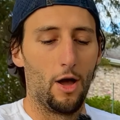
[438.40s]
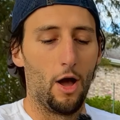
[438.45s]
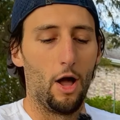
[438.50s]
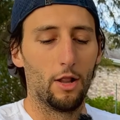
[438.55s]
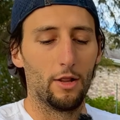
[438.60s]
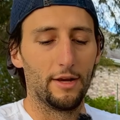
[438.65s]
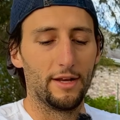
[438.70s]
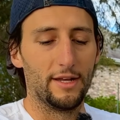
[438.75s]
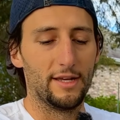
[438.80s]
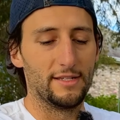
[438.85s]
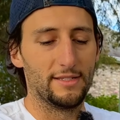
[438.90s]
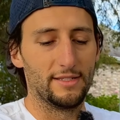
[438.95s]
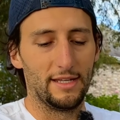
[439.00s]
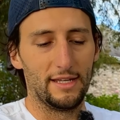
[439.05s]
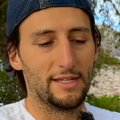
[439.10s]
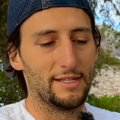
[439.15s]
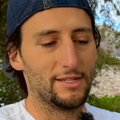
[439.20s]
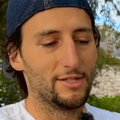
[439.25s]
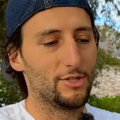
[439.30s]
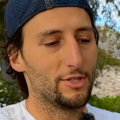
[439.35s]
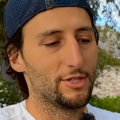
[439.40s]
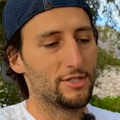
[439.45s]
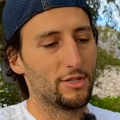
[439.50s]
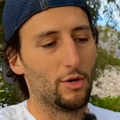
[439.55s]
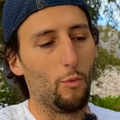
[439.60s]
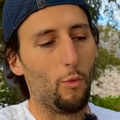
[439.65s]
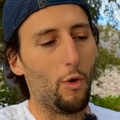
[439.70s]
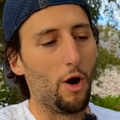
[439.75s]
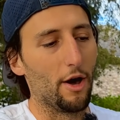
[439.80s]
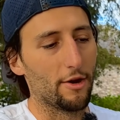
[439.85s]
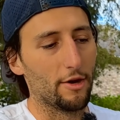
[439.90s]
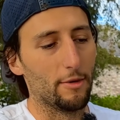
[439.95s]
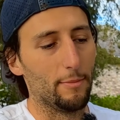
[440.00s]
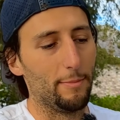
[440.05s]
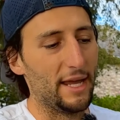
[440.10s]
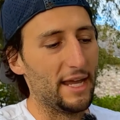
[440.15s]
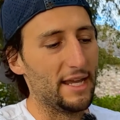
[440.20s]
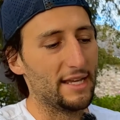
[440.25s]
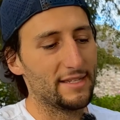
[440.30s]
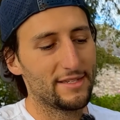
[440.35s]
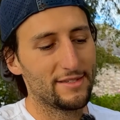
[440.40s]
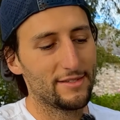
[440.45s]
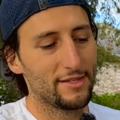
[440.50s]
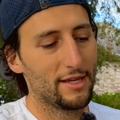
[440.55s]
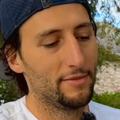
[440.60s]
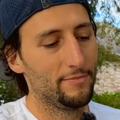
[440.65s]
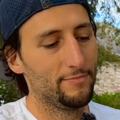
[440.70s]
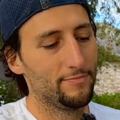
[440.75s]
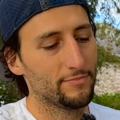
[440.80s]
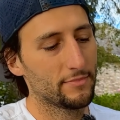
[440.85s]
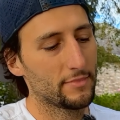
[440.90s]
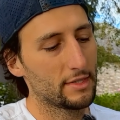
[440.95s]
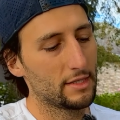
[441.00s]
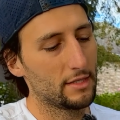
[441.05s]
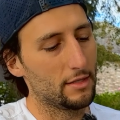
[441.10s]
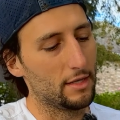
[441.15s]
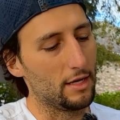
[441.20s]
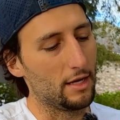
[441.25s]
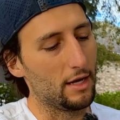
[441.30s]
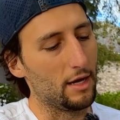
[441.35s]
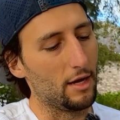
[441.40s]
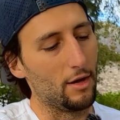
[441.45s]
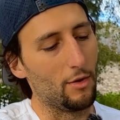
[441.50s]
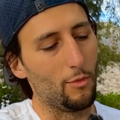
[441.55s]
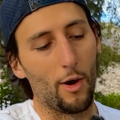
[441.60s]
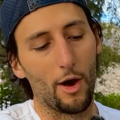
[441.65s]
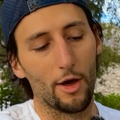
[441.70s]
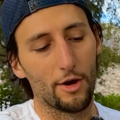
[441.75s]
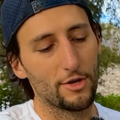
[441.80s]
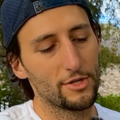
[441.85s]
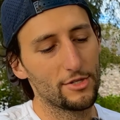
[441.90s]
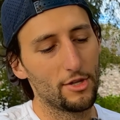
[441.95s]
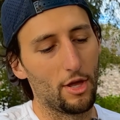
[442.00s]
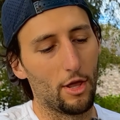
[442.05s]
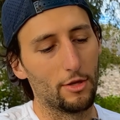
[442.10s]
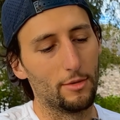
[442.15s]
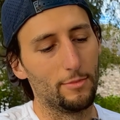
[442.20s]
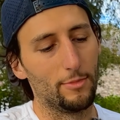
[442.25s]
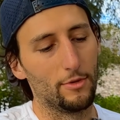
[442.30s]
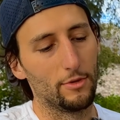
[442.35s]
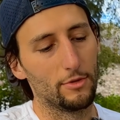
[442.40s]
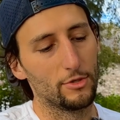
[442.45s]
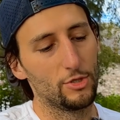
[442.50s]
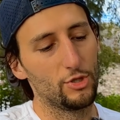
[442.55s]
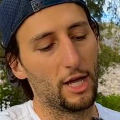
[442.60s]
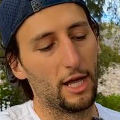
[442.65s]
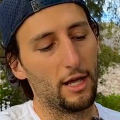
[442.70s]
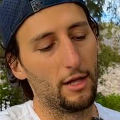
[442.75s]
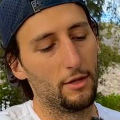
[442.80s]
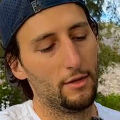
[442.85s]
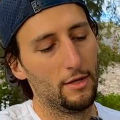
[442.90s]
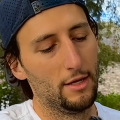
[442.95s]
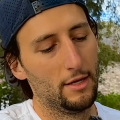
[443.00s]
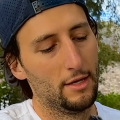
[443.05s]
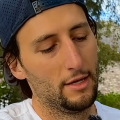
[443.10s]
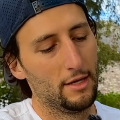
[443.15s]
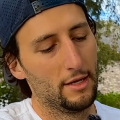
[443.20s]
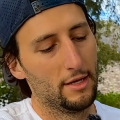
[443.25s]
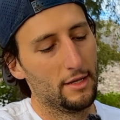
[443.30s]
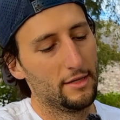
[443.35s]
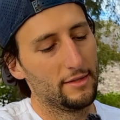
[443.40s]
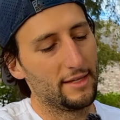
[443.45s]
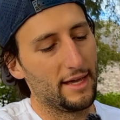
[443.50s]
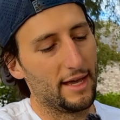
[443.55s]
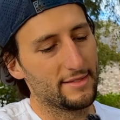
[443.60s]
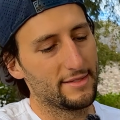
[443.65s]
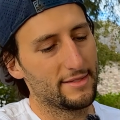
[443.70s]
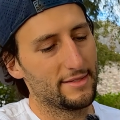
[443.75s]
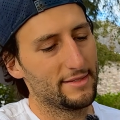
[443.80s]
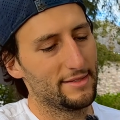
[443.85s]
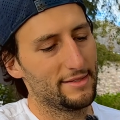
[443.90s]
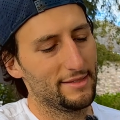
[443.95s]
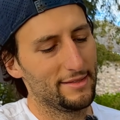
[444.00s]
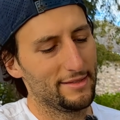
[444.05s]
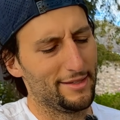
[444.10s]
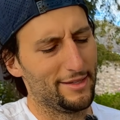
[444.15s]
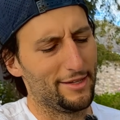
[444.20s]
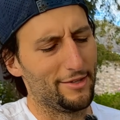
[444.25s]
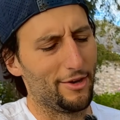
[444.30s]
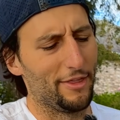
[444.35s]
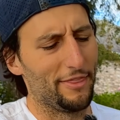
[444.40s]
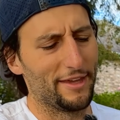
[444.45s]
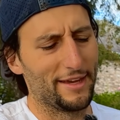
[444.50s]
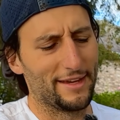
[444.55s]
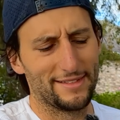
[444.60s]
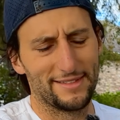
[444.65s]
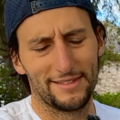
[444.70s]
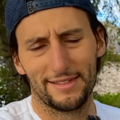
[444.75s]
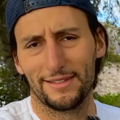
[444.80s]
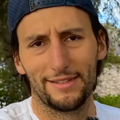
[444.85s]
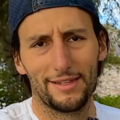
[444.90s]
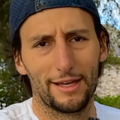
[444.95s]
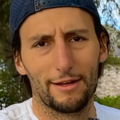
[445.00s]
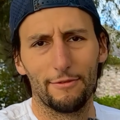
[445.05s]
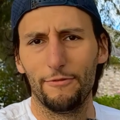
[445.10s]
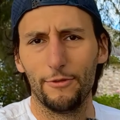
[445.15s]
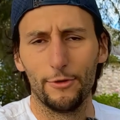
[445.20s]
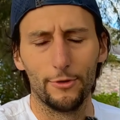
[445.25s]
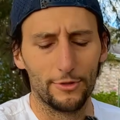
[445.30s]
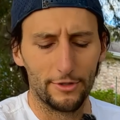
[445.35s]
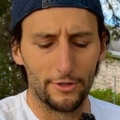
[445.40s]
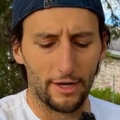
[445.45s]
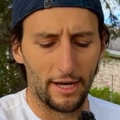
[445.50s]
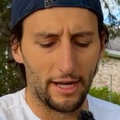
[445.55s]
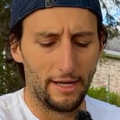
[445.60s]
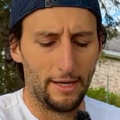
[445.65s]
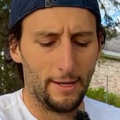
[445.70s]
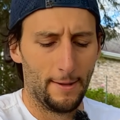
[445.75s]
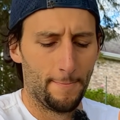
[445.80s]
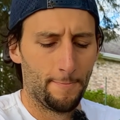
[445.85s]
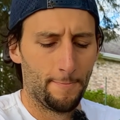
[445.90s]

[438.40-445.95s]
all it is just a water-based, water-soluble gel that's, I think it's like food grade.